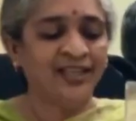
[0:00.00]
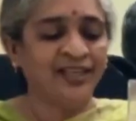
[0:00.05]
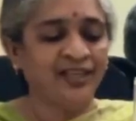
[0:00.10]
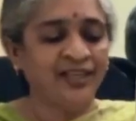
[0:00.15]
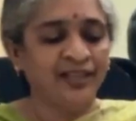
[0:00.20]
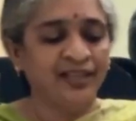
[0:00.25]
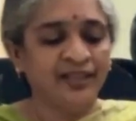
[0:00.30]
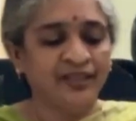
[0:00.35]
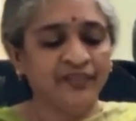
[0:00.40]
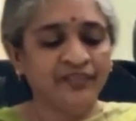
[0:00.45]

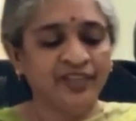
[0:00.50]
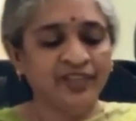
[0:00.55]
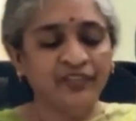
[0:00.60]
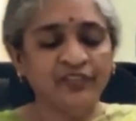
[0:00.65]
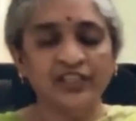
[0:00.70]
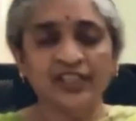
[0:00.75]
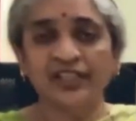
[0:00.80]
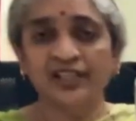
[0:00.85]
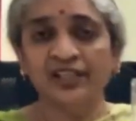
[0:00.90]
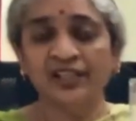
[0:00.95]
When
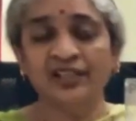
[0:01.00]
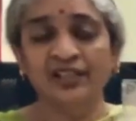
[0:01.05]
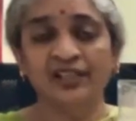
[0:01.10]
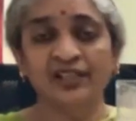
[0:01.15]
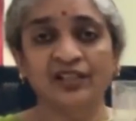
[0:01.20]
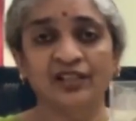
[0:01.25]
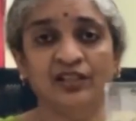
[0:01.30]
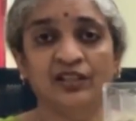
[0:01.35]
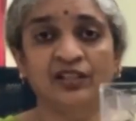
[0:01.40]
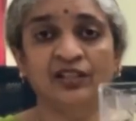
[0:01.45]
we
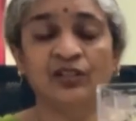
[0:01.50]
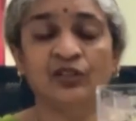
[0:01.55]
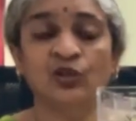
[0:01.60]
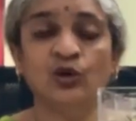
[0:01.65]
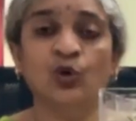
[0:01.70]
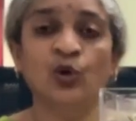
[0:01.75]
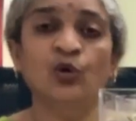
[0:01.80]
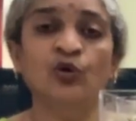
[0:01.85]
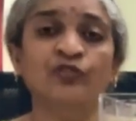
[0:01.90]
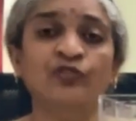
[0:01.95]
go
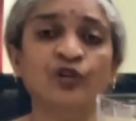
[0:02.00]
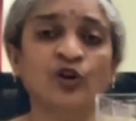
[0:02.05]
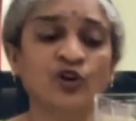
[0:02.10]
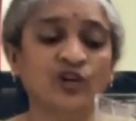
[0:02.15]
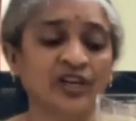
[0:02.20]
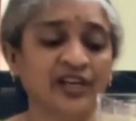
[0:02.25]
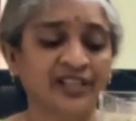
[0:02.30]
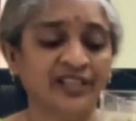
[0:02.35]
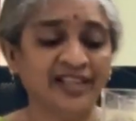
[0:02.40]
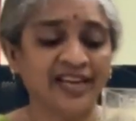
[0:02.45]
for a
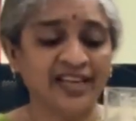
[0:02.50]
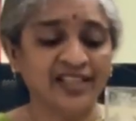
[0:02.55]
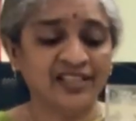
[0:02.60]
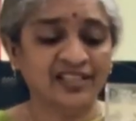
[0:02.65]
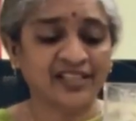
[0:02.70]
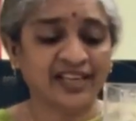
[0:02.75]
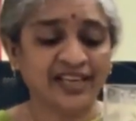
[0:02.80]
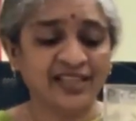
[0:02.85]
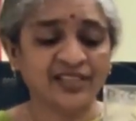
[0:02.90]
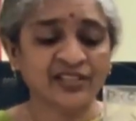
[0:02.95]
dance
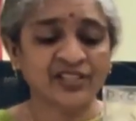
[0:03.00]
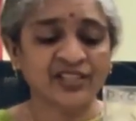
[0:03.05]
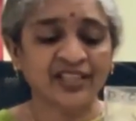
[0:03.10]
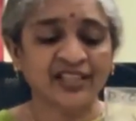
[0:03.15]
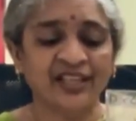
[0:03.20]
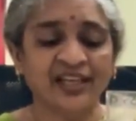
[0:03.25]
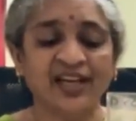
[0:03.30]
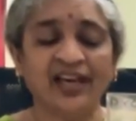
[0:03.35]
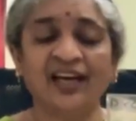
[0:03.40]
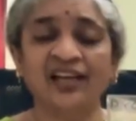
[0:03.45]
class, Anant